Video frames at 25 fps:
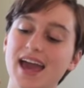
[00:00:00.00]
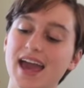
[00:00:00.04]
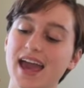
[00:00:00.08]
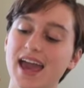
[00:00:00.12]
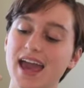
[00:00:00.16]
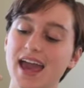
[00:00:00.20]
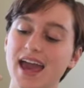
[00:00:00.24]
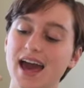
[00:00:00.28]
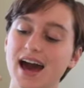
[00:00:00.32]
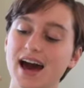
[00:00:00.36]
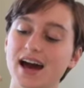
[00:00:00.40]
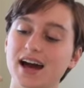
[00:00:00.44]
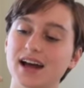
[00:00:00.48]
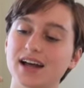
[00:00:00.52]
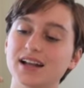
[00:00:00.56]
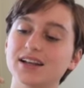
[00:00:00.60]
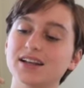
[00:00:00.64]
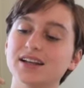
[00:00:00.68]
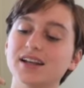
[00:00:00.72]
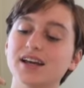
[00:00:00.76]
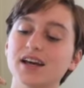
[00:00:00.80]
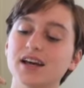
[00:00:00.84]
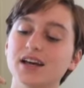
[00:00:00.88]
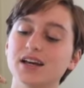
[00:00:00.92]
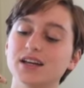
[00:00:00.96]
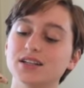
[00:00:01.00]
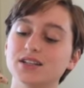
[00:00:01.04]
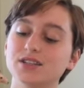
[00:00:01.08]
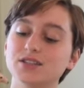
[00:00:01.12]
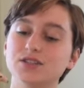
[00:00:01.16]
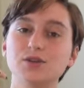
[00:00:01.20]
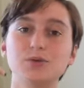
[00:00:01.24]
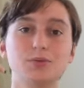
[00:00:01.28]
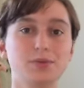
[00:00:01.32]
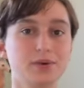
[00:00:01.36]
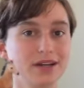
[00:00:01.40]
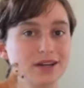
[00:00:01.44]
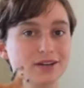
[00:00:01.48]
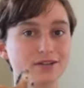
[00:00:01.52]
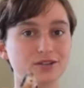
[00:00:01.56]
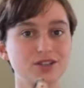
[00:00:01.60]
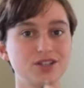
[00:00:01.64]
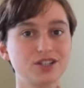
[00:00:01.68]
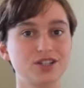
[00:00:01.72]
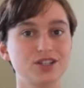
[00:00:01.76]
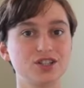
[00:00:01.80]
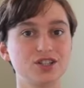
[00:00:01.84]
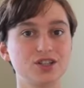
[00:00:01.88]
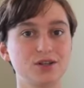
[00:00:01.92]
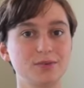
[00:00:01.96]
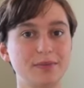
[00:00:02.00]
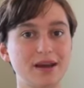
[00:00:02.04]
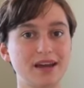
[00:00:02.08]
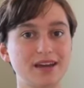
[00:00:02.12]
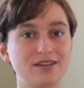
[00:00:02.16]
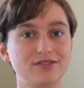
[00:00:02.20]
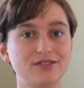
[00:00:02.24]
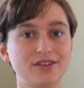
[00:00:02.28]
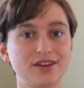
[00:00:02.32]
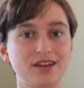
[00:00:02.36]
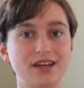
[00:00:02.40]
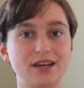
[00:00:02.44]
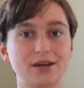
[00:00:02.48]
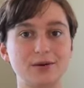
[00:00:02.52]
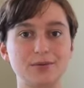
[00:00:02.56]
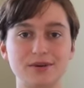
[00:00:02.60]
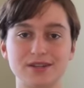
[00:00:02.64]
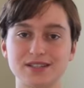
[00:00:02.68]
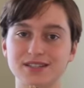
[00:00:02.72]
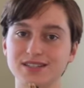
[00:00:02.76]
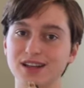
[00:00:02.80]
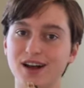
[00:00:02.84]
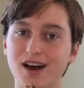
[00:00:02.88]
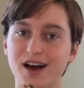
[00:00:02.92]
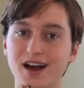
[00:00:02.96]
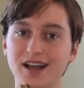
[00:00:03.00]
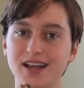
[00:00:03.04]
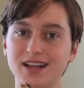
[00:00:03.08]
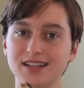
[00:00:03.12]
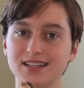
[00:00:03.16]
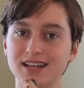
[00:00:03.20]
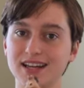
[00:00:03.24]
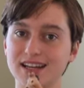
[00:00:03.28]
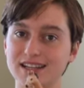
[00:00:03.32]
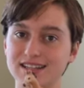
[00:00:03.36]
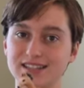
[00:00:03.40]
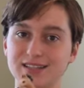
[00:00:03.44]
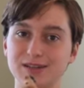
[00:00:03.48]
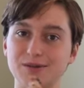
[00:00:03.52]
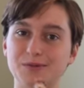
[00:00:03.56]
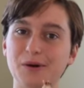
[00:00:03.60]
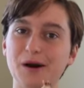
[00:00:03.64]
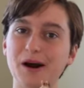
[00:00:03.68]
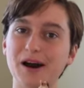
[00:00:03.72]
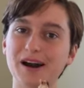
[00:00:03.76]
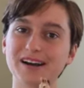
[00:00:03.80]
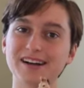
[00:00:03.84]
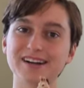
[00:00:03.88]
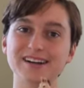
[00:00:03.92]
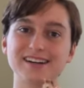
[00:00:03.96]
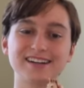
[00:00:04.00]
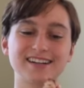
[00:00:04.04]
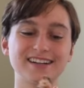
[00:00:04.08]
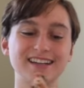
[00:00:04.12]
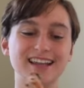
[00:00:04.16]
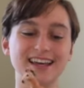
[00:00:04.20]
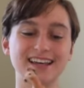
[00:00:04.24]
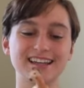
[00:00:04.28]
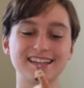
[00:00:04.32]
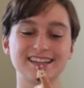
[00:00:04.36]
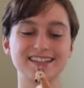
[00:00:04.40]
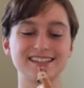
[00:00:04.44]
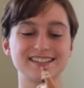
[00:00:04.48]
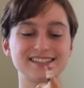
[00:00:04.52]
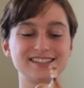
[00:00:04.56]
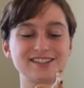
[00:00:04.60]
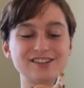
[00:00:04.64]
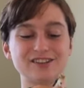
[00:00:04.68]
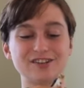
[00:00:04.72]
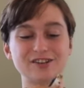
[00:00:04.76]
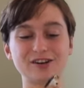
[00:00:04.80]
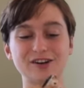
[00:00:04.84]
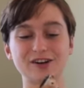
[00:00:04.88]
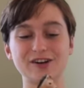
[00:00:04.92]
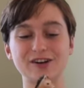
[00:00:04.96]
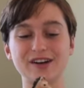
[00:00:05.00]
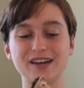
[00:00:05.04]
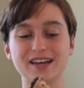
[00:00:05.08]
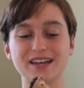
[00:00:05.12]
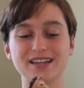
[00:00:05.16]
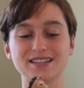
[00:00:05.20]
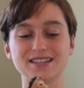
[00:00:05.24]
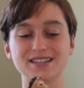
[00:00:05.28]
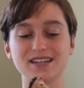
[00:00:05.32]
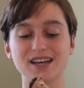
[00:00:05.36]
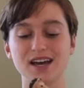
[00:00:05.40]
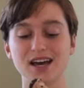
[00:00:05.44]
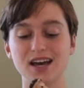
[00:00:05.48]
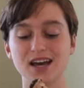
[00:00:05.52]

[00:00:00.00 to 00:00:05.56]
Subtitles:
And the real Ginger May filly was not a Tennessee Walker like this little girl is.